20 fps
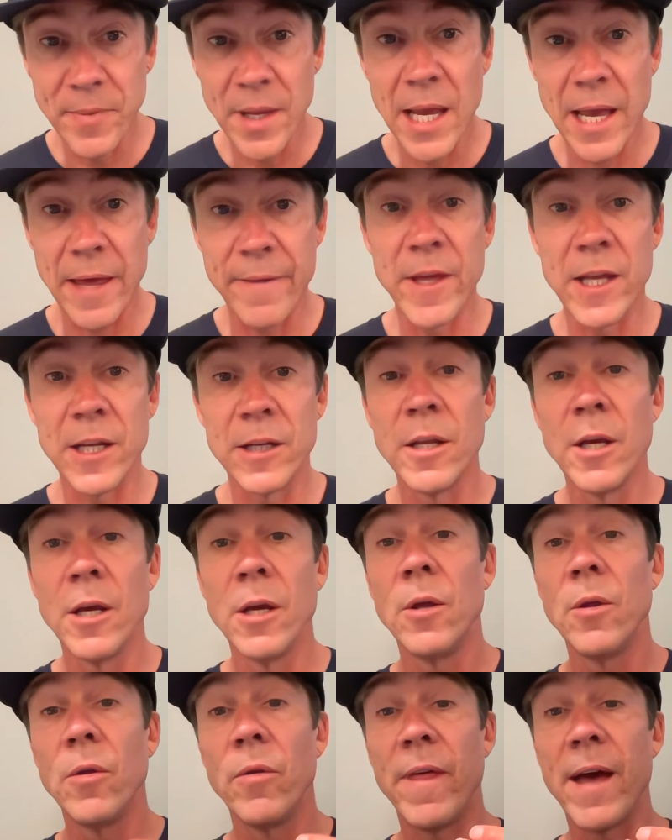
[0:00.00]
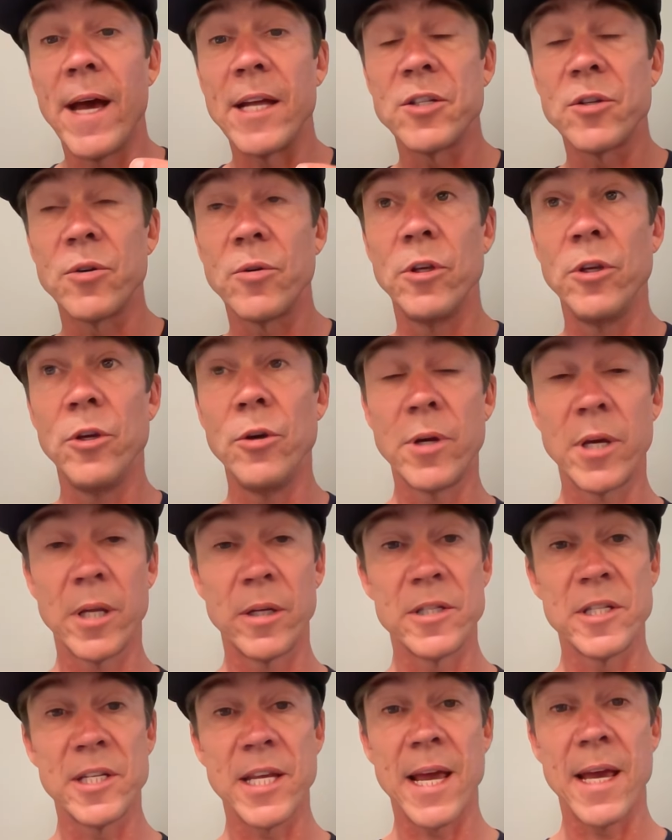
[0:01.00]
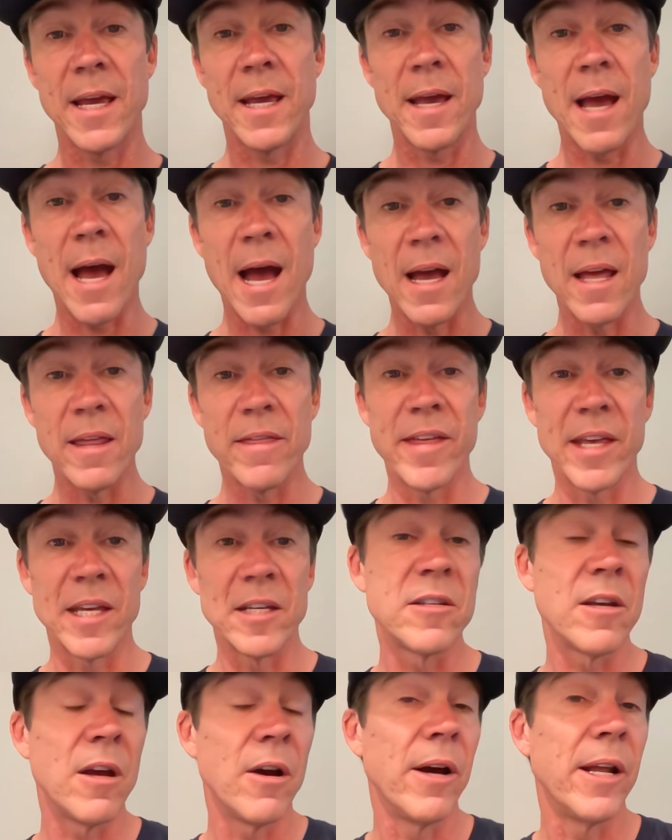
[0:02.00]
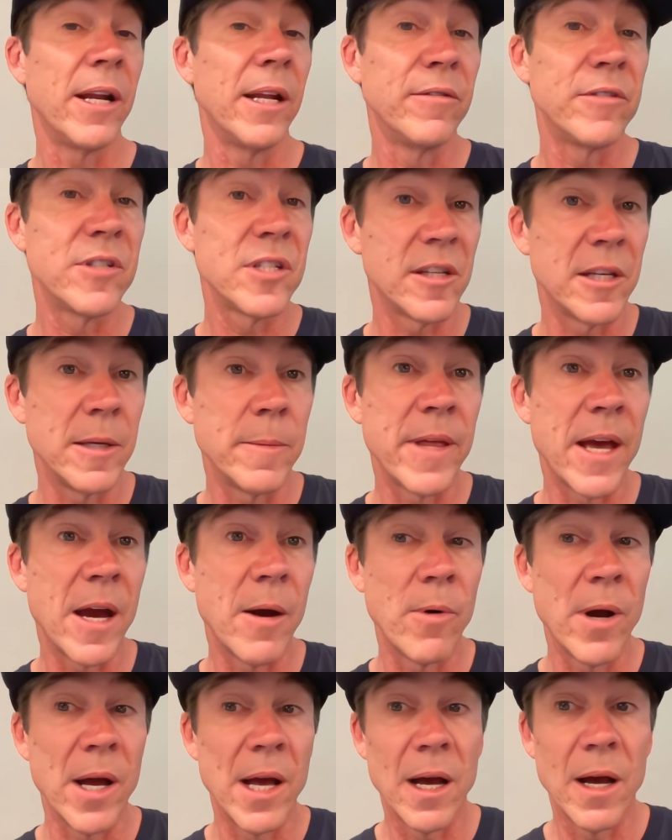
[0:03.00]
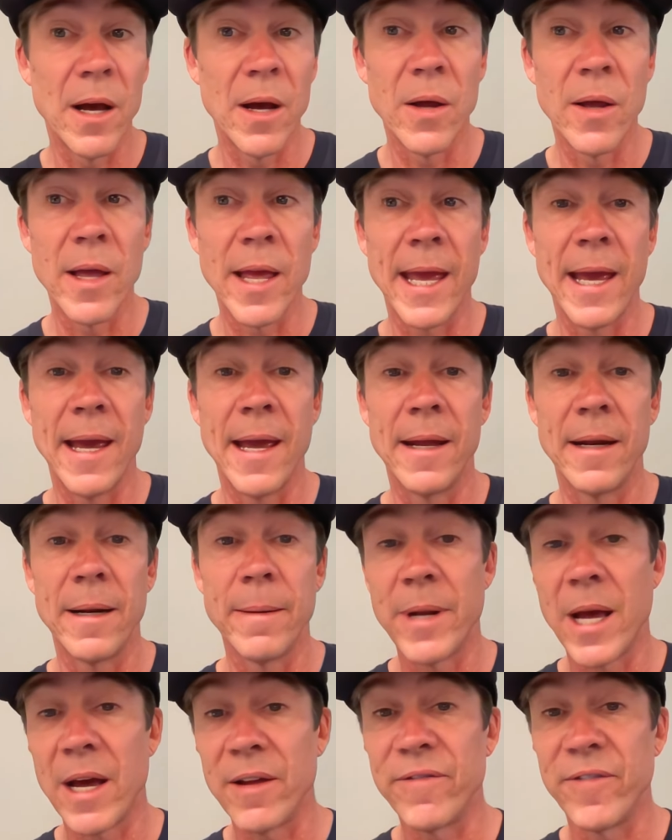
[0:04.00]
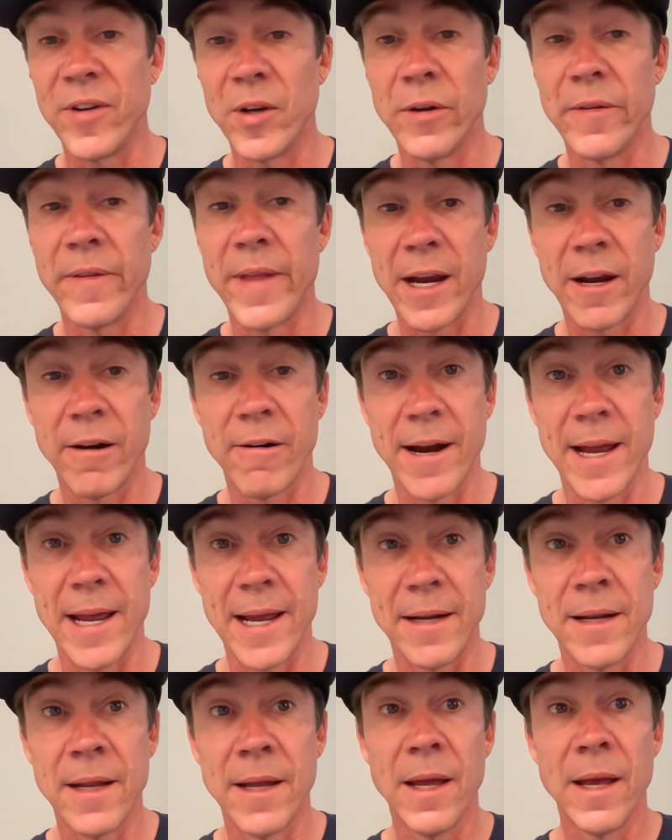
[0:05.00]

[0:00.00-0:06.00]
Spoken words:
And then that's, you can say, I think so. I didn't sleep that well and I'm not feeling that great.